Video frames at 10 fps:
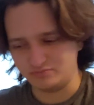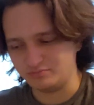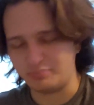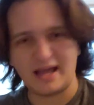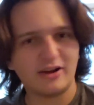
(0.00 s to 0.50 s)

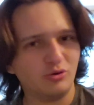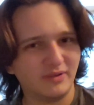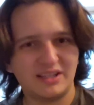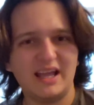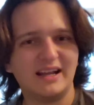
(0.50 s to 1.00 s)
battle
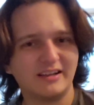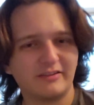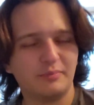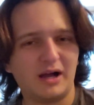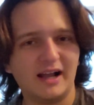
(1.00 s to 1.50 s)

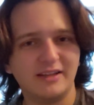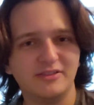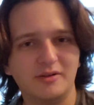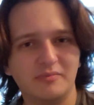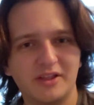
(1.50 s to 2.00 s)
mechanics
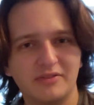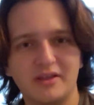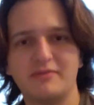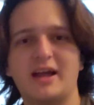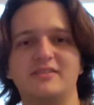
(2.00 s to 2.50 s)
behind them that
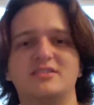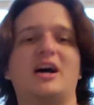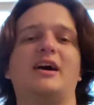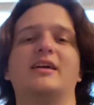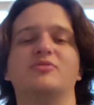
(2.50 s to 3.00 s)
they've had
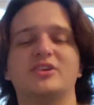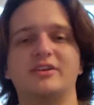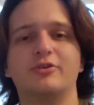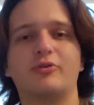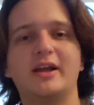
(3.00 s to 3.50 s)
time to
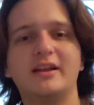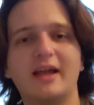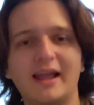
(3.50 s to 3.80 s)
integrate,